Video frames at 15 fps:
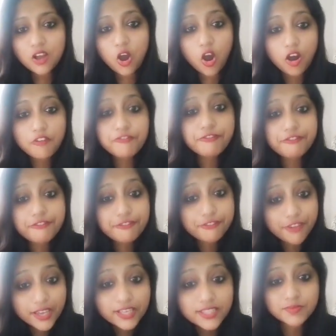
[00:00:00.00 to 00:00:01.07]
of
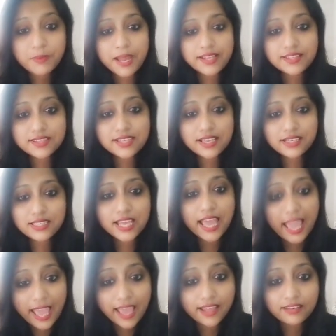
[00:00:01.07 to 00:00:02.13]
fixed mindset
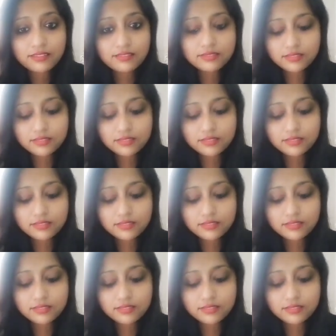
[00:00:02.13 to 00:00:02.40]
and